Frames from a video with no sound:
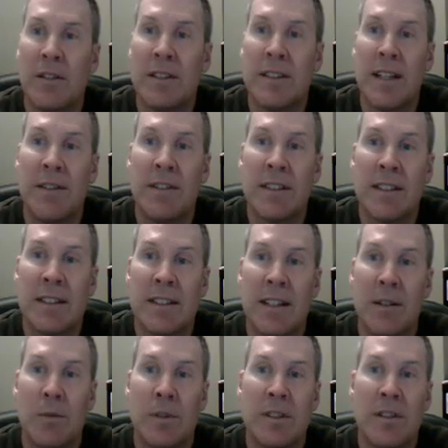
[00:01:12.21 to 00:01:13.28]
You can save this
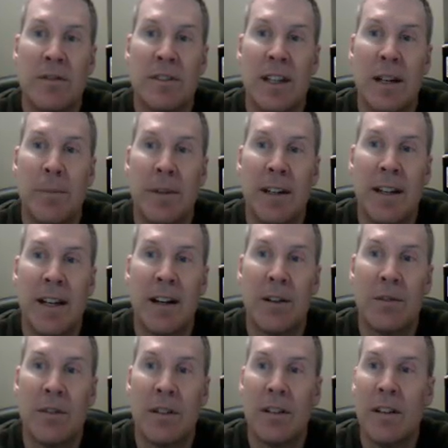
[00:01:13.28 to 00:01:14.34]
listing once you've set up an
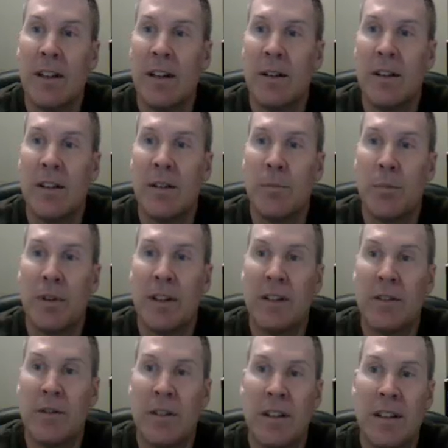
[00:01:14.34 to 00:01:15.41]
account. You can
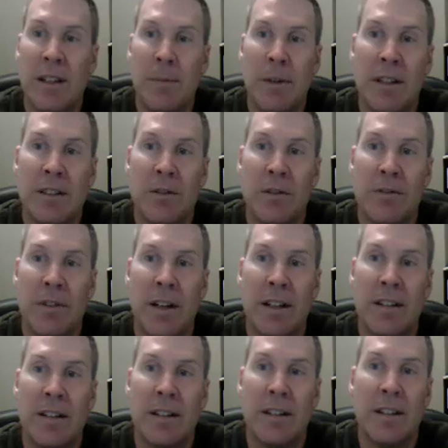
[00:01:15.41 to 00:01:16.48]
print or you can email it to a
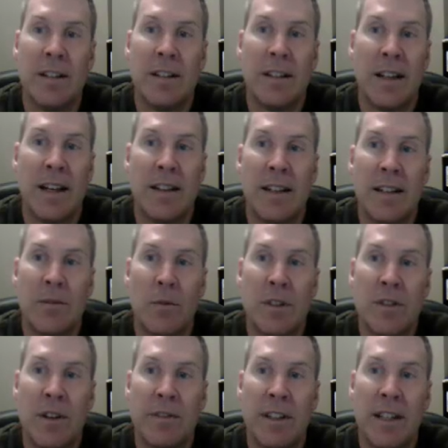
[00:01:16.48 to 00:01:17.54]
friend. And then
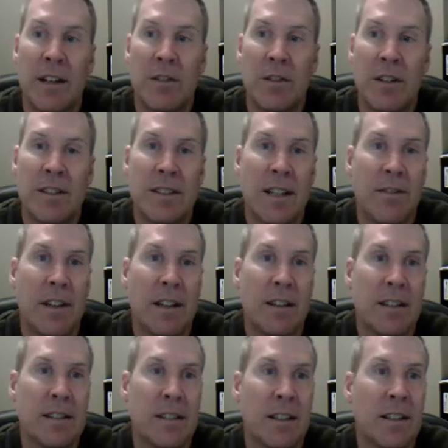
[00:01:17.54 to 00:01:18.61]
once you have an account, you can save
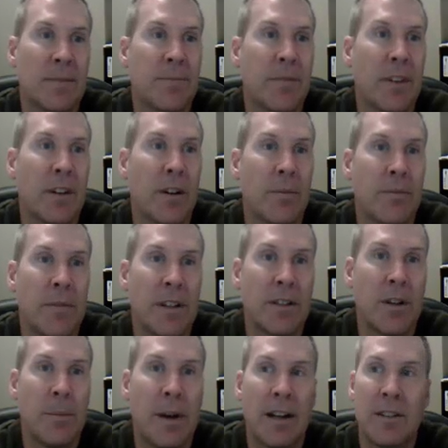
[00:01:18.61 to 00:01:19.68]
that listing. So
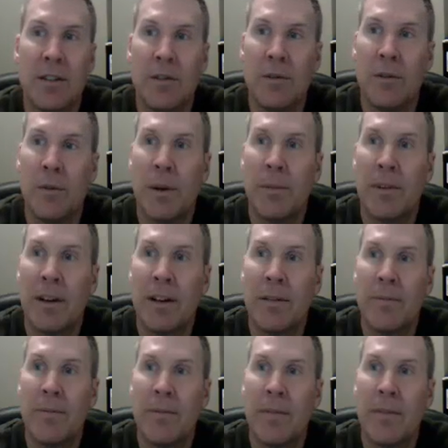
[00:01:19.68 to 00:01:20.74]
let's go back to the website.